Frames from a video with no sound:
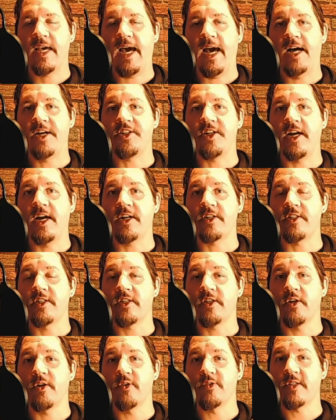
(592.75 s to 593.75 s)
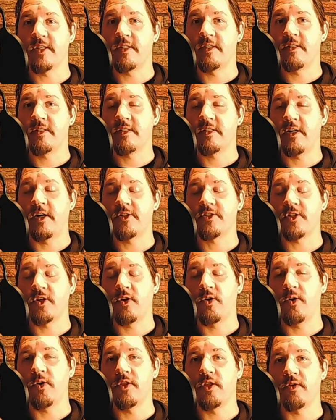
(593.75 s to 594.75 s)
Cash actually goes and starts to
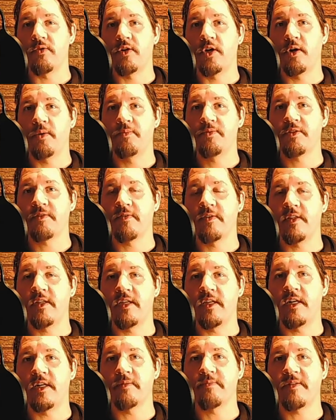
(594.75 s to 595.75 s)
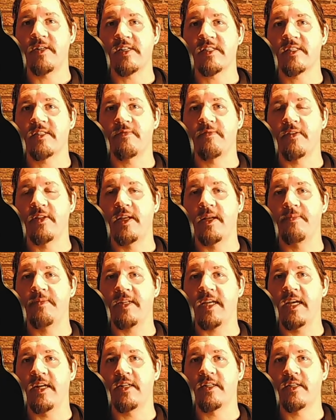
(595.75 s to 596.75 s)
hold the ropes for the Young Bucks for them to
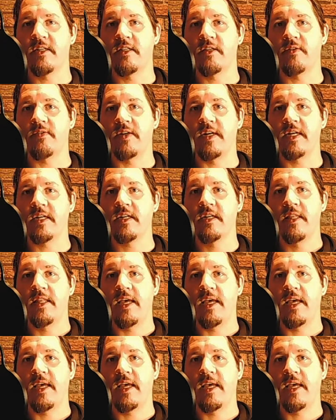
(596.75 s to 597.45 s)
get into the ring.